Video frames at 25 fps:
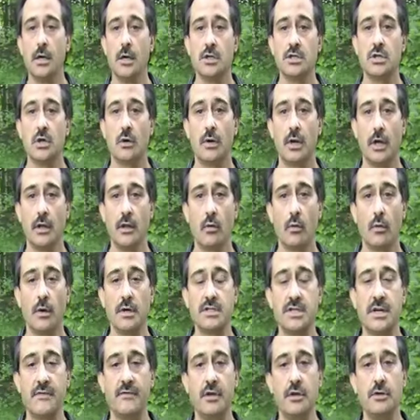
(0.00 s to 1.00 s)
So in other
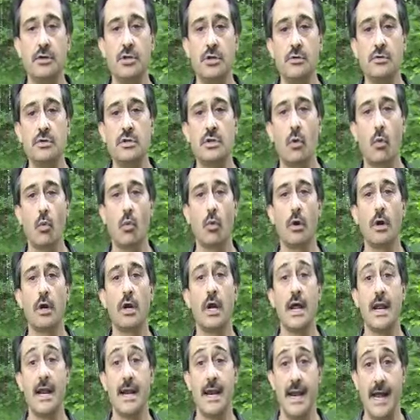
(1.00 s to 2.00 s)
words, if you choose to work
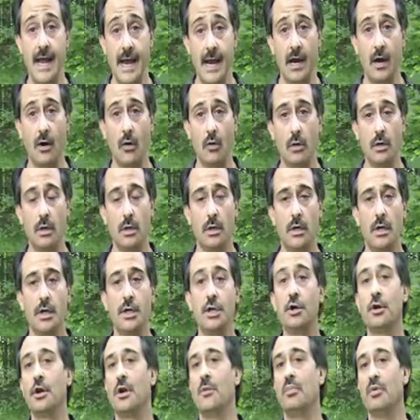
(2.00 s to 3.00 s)
now,
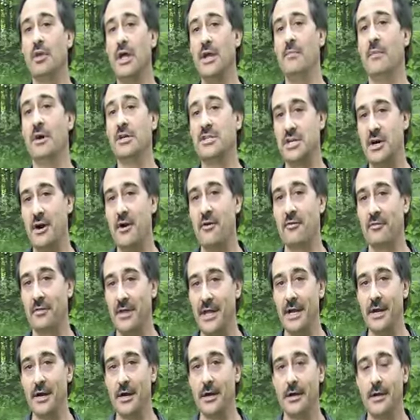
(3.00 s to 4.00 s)
you're going to play much harder
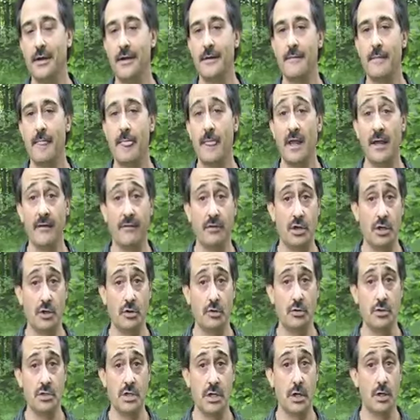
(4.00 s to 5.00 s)
later. If you
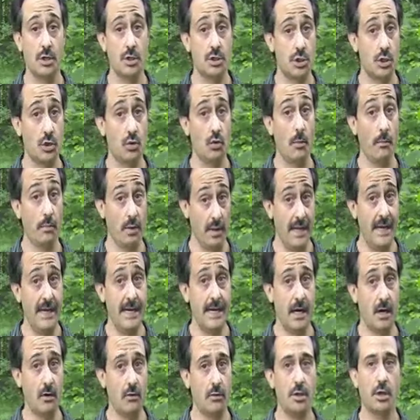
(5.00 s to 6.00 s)
choose to play
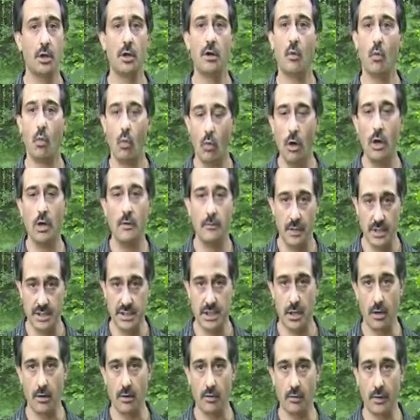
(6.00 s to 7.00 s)
now, you're going to work much
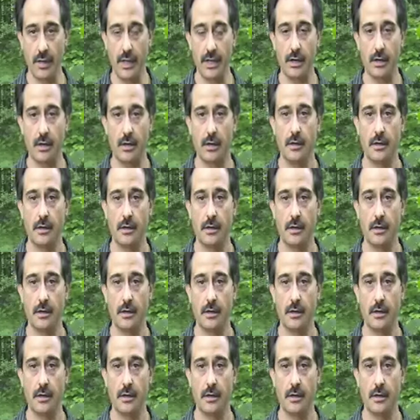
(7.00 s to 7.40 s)
harder later.